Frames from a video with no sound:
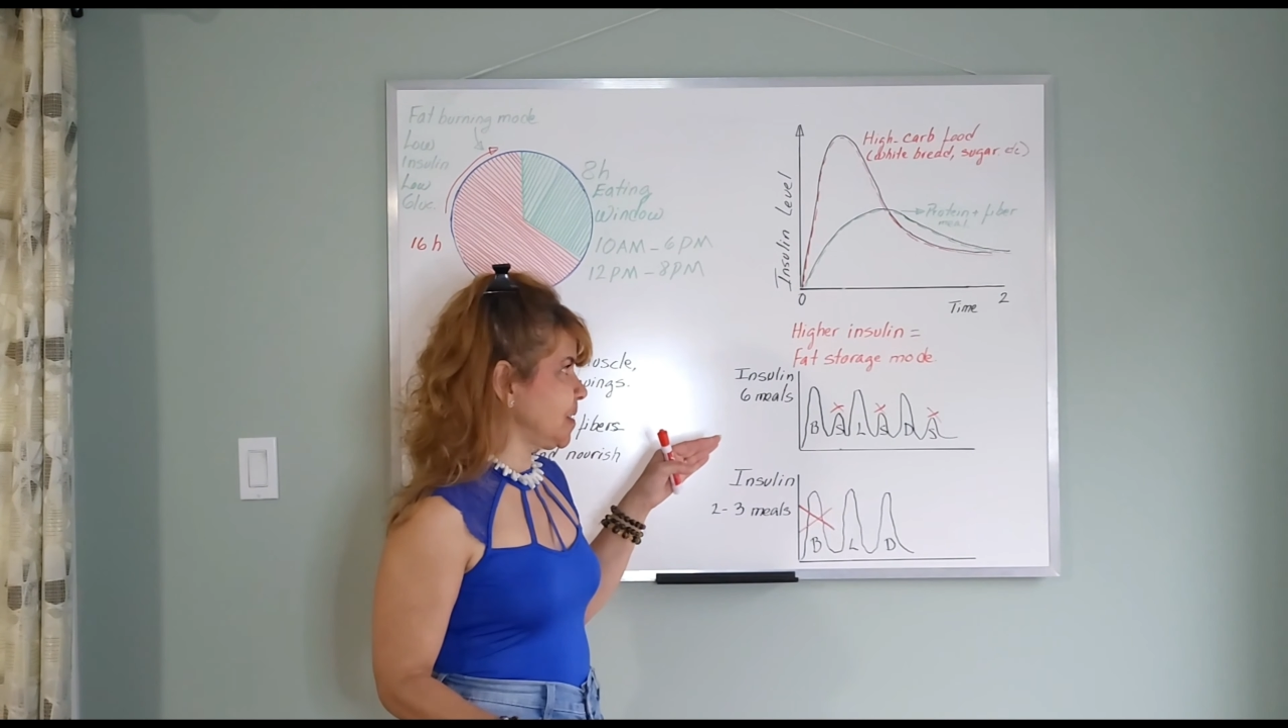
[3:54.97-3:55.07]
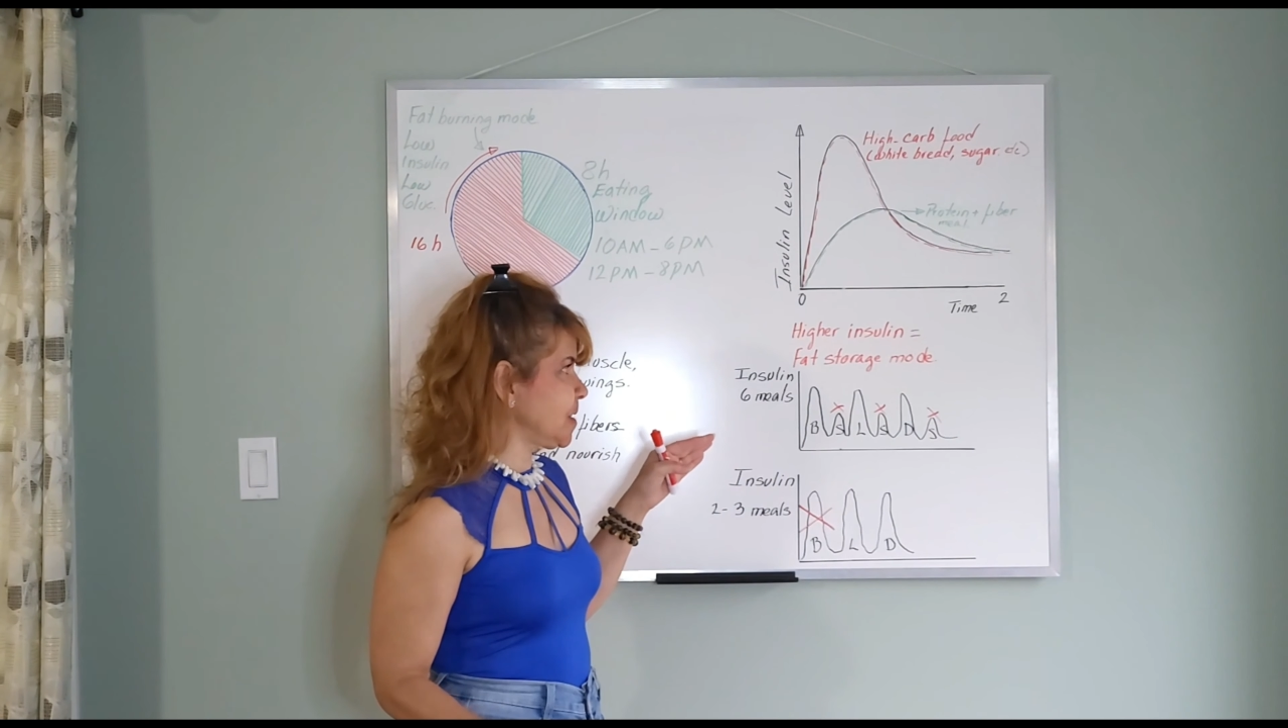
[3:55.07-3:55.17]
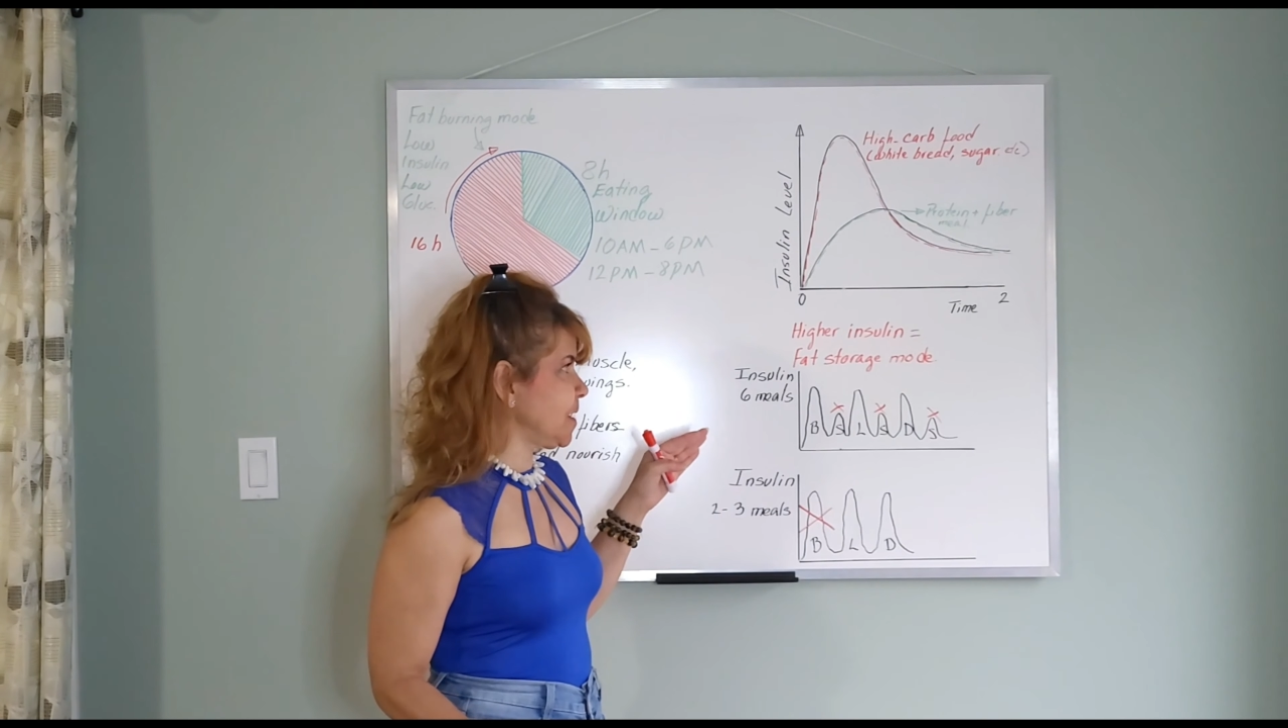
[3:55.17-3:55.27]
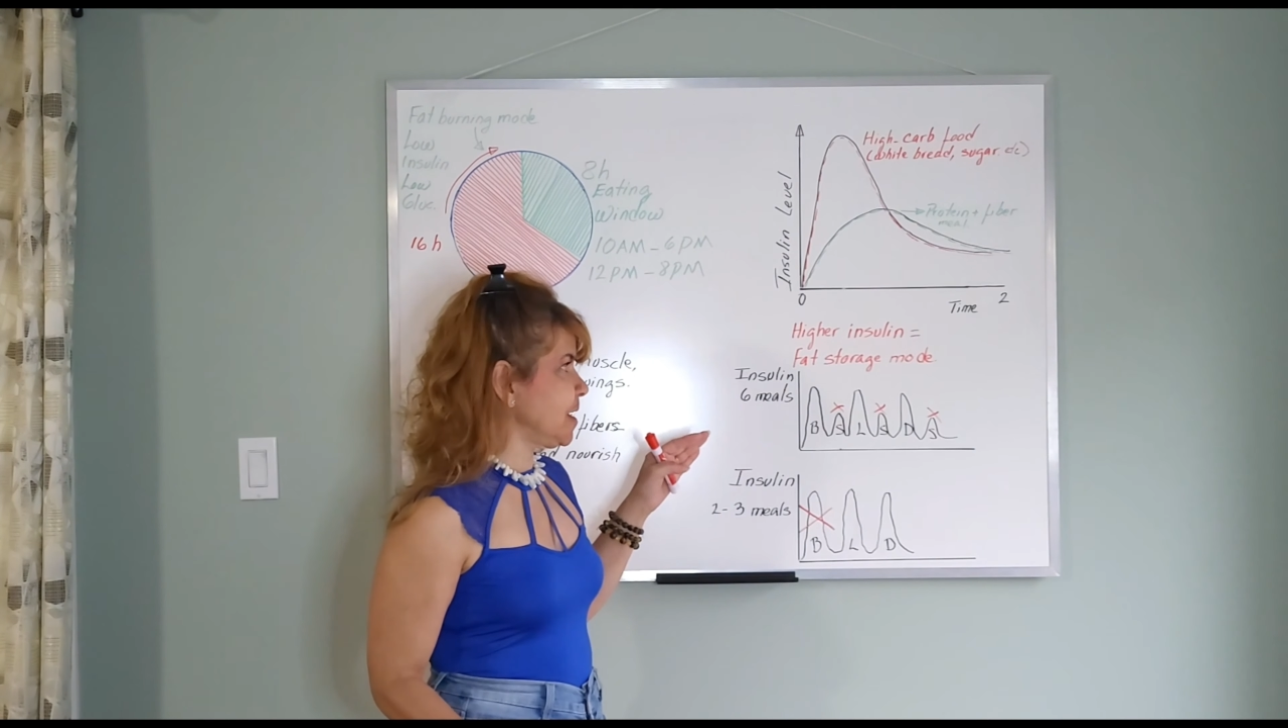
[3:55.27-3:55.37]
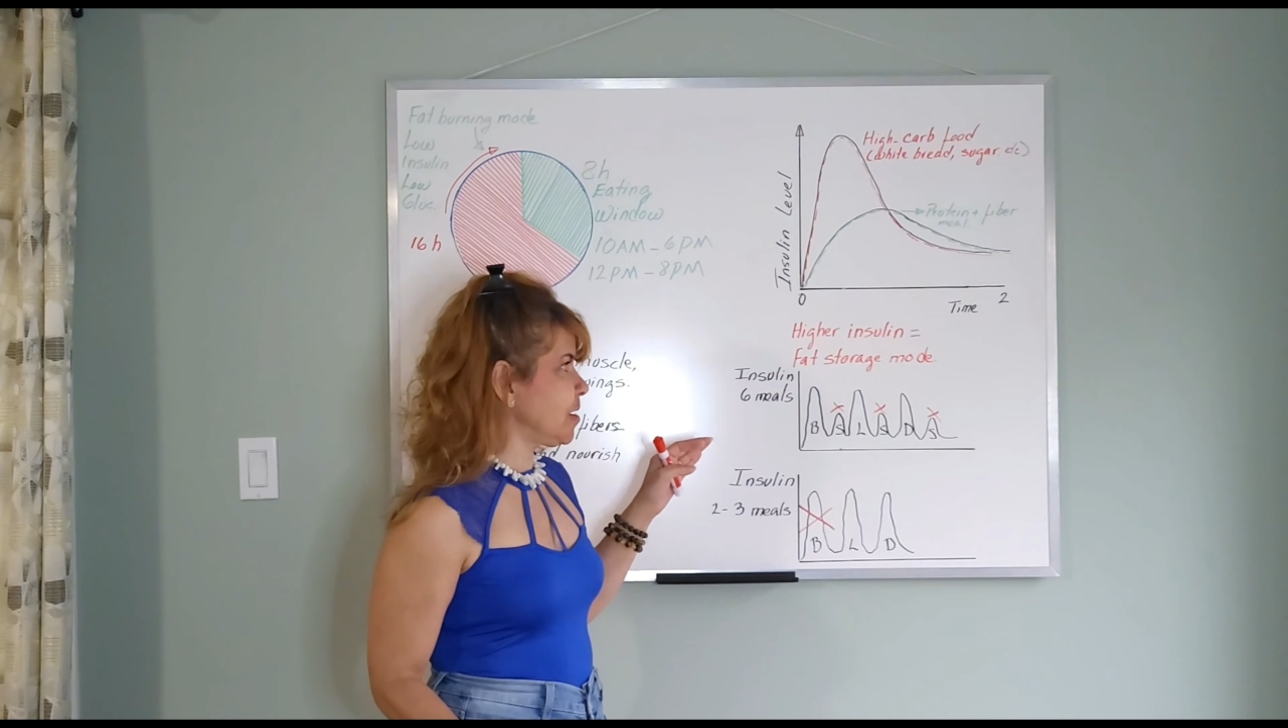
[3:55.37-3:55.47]

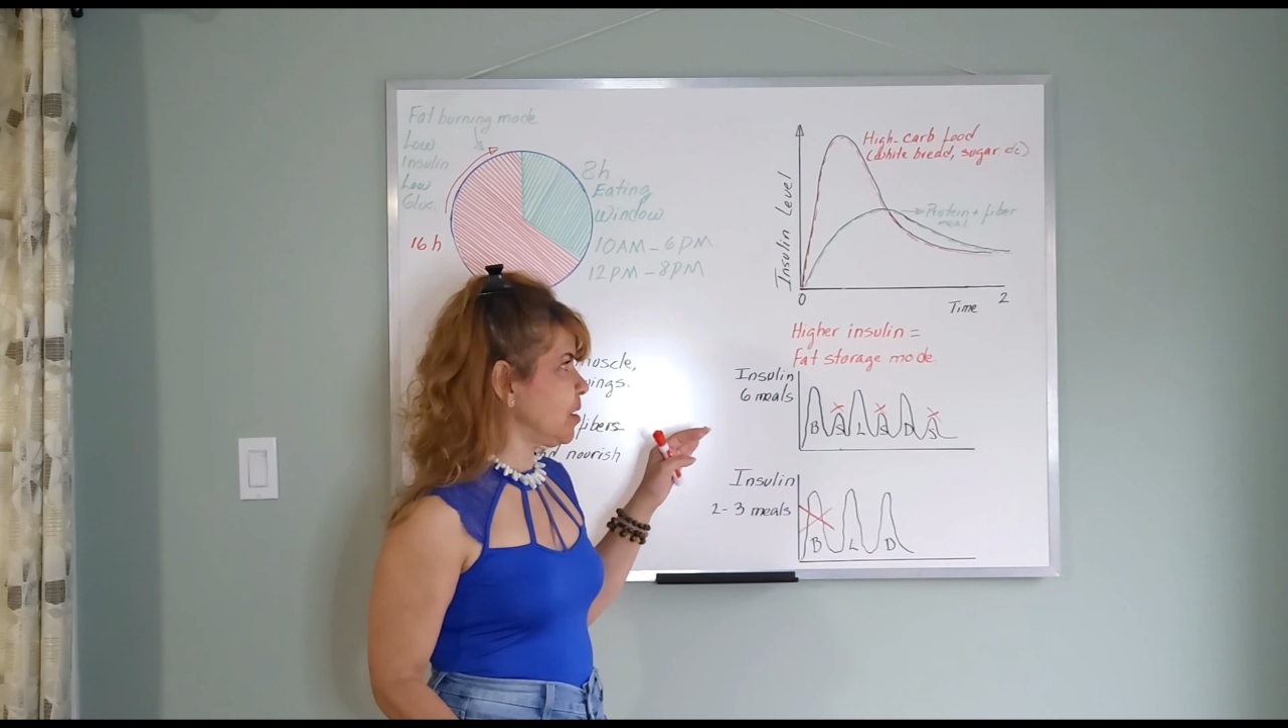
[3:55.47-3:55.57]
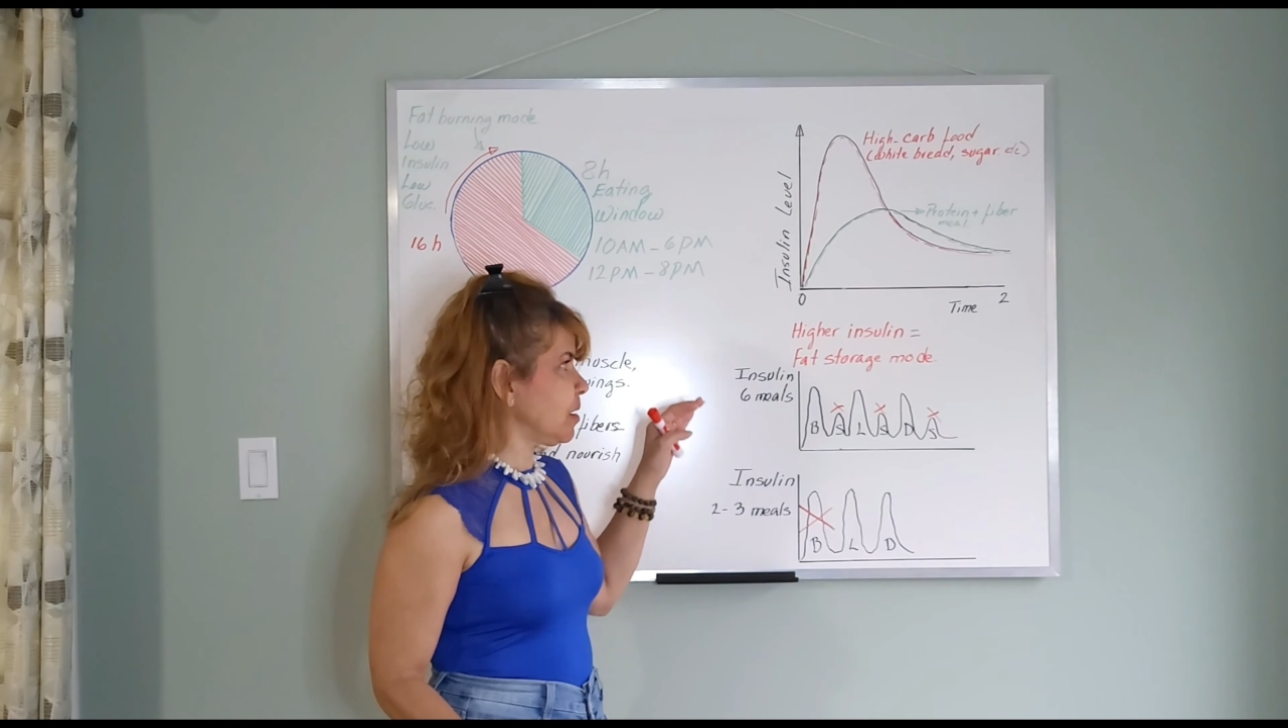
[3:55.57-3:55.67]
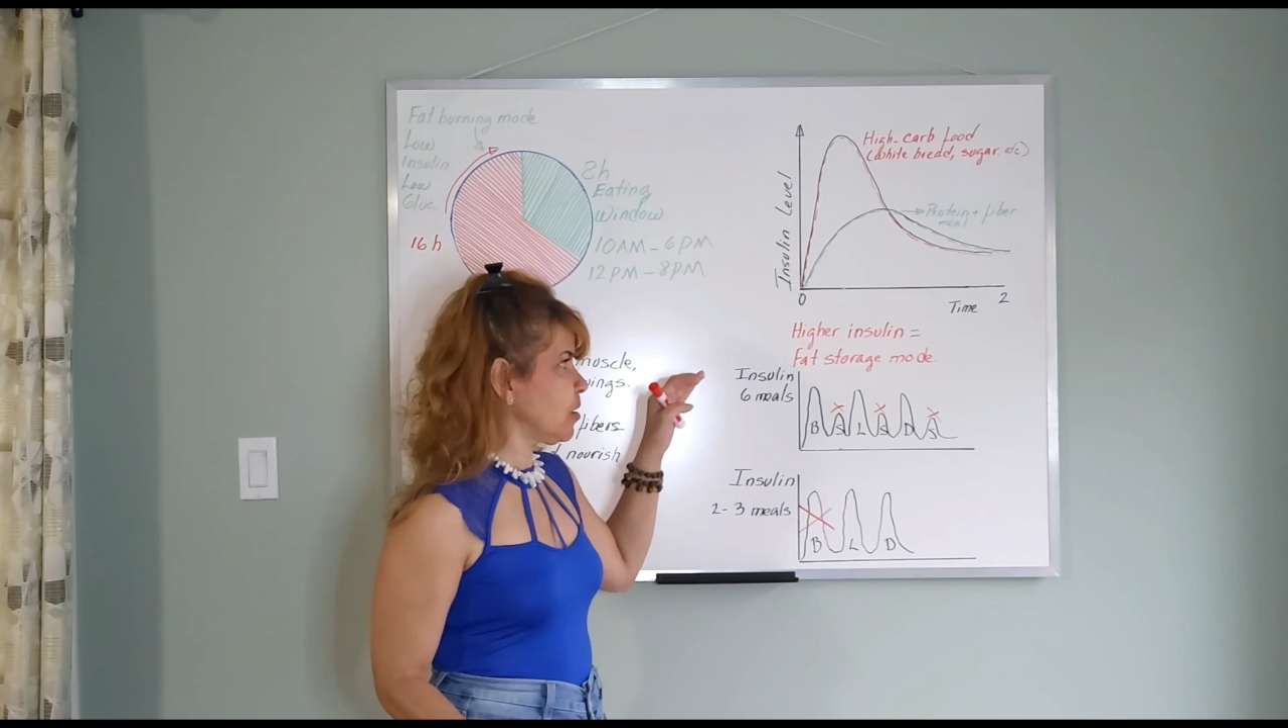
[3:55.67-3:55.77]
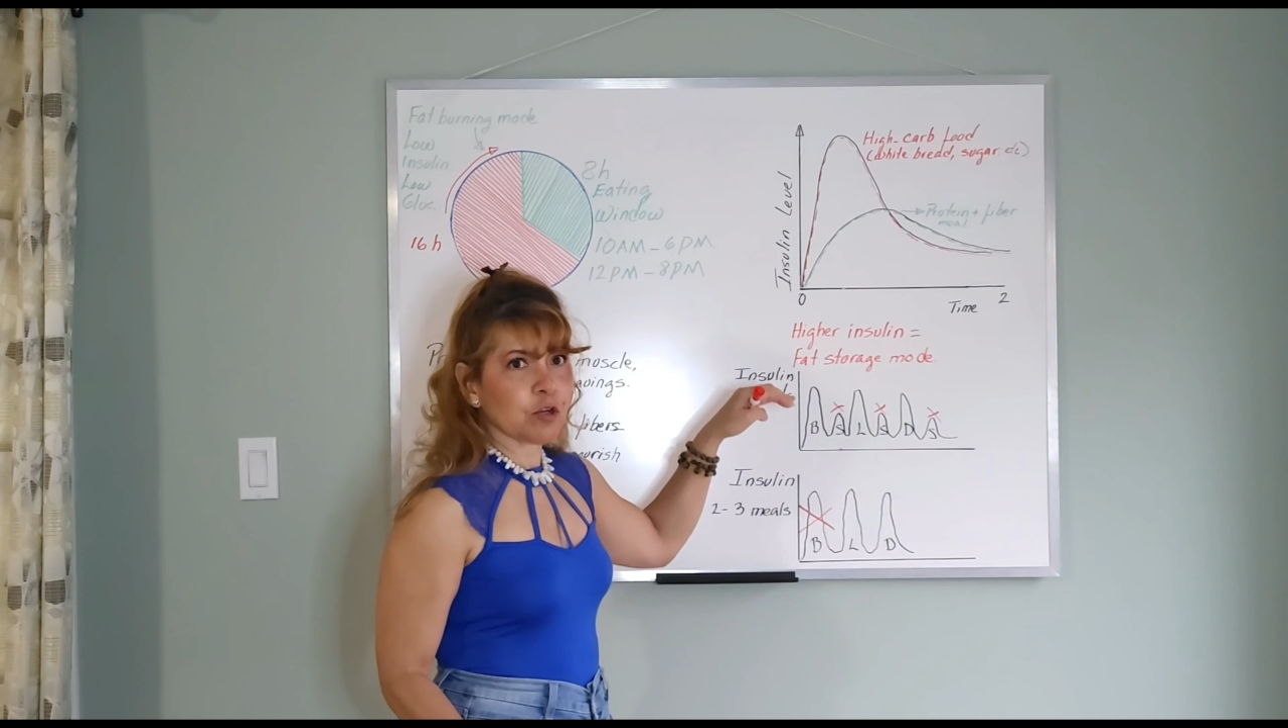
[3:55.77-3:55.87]
they are